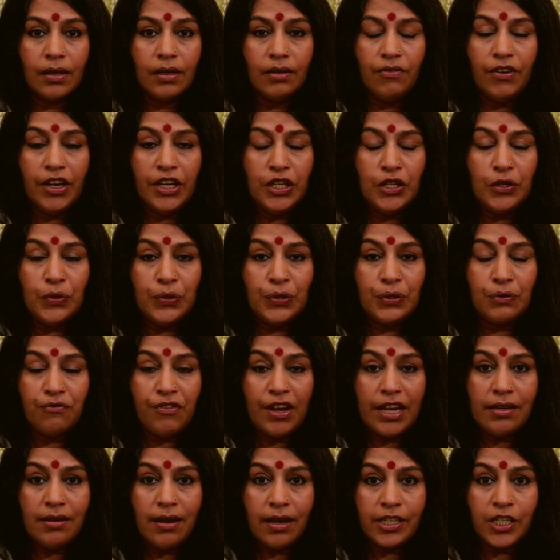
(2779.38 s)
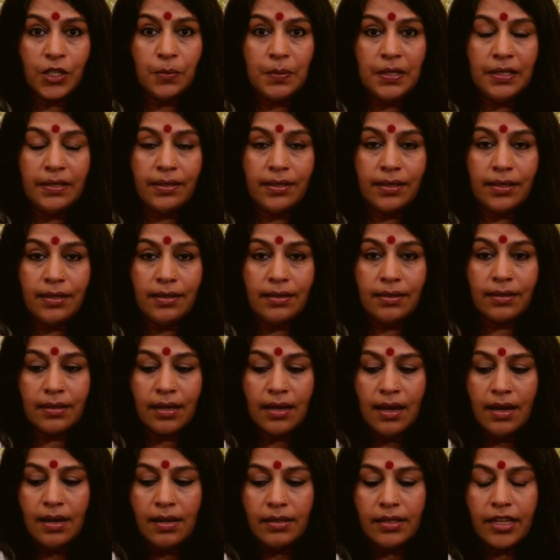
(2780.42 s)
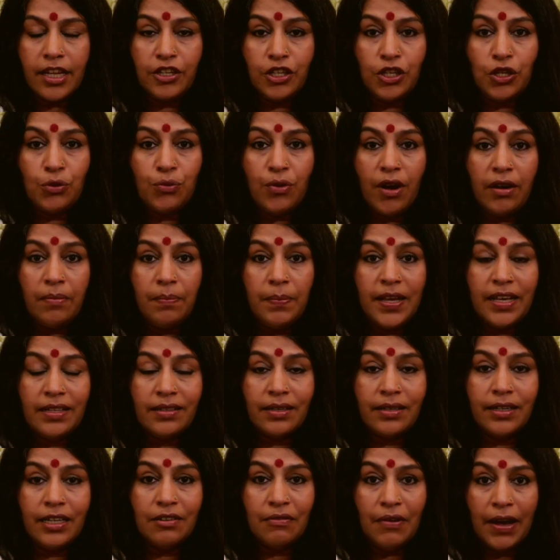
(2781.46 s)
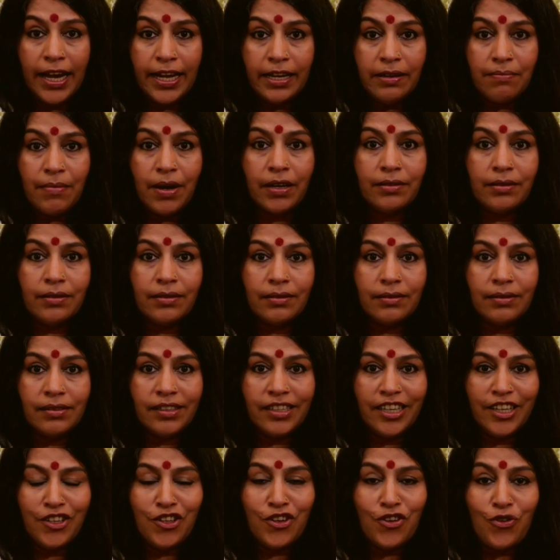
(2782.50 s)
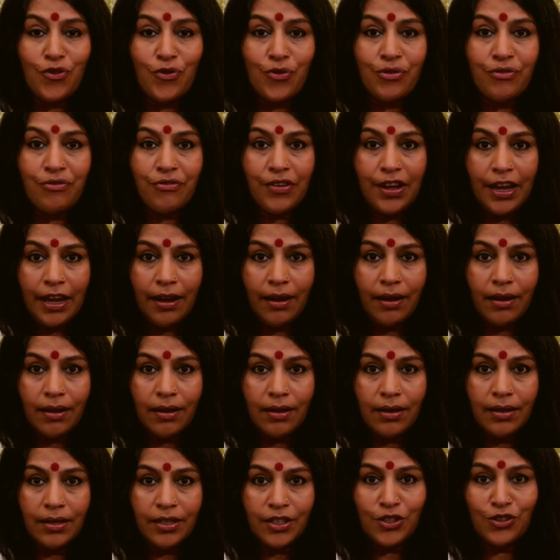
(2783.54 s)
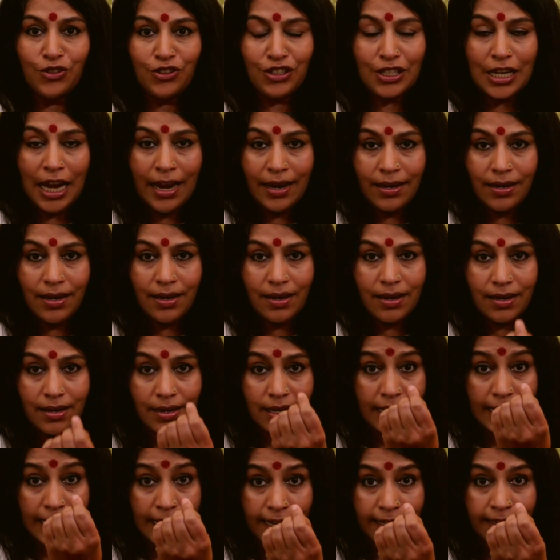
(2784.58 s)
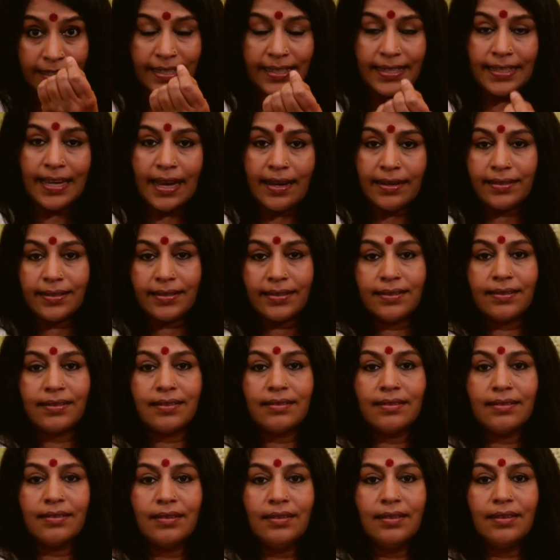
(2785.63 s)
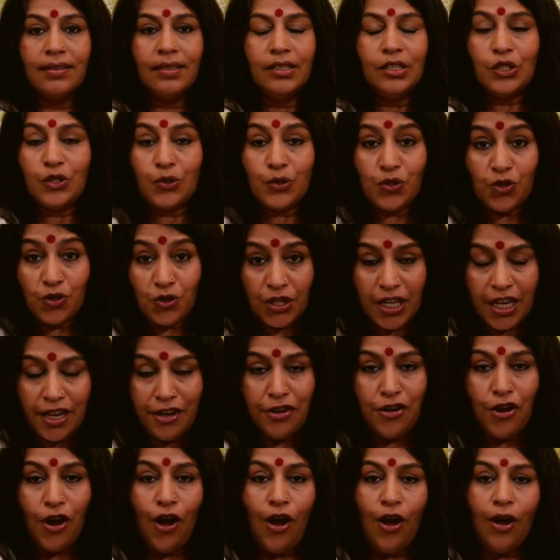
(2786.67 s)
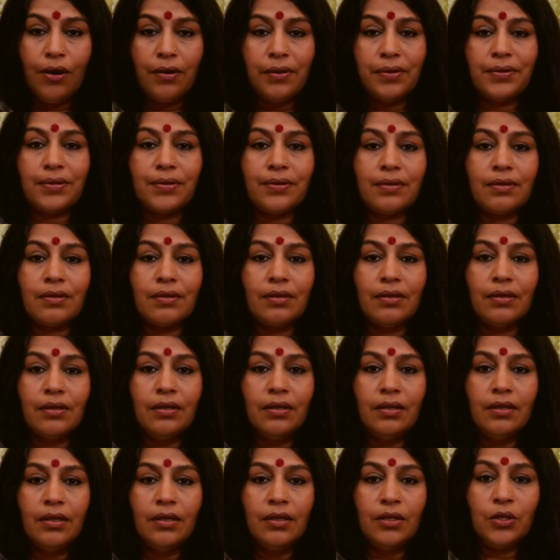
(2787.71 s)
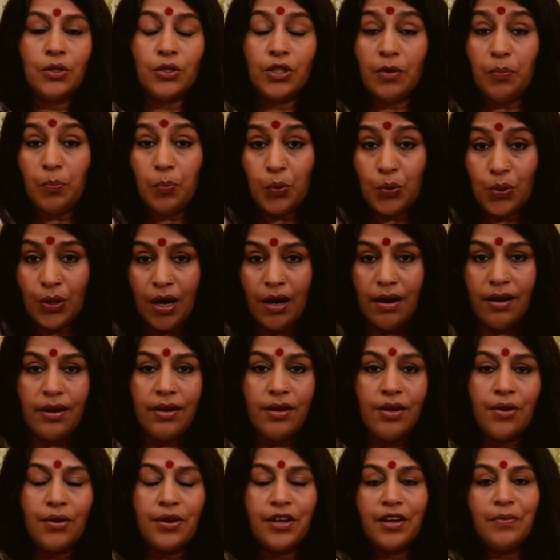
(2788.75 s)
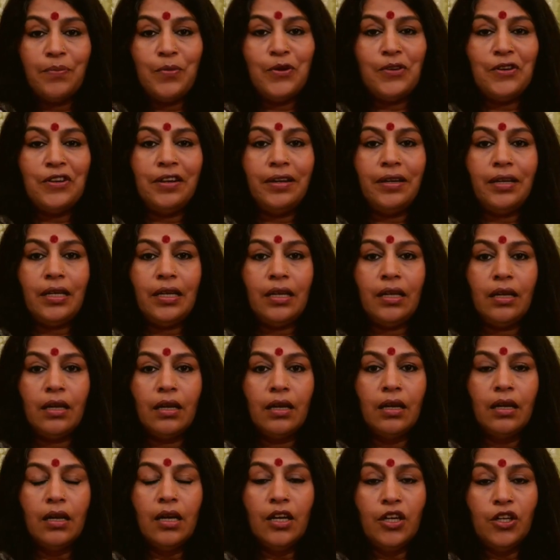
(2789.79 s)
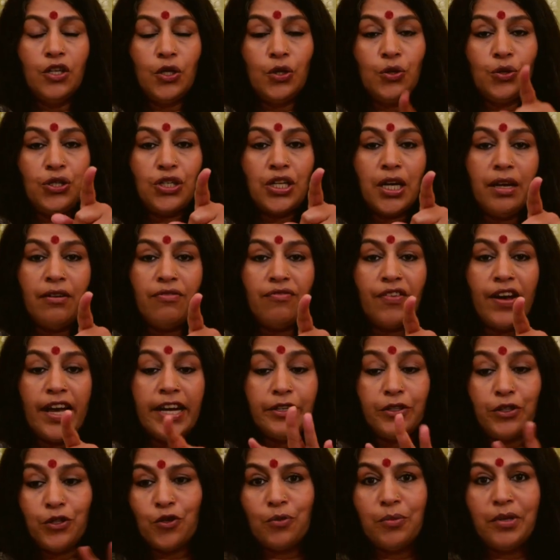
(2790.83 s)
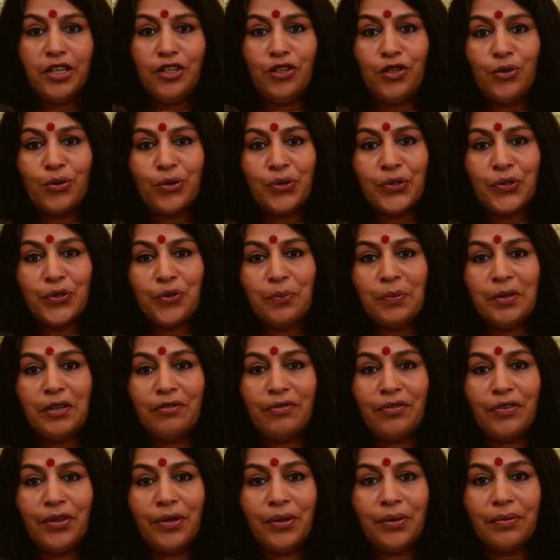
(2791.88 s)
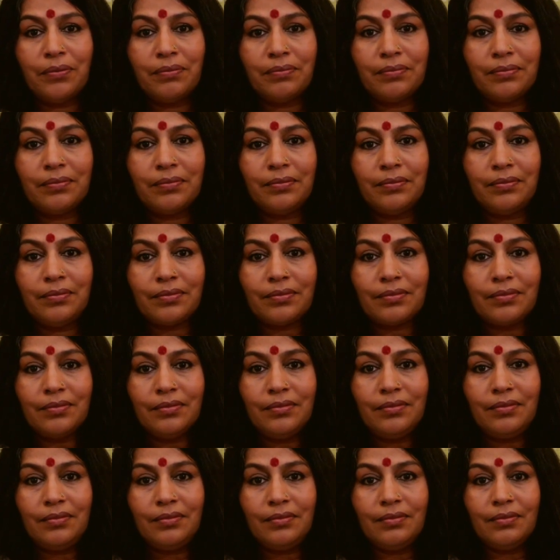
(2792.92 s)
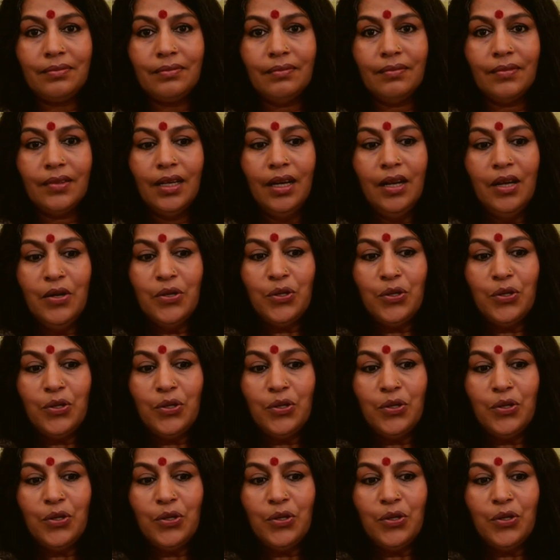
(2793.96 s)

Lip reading: When Lakshmi sees that you are being the divine mother in your own way, to tiny little insects, to stray dogs, to the poor in your community, you shall find so many doors open for you.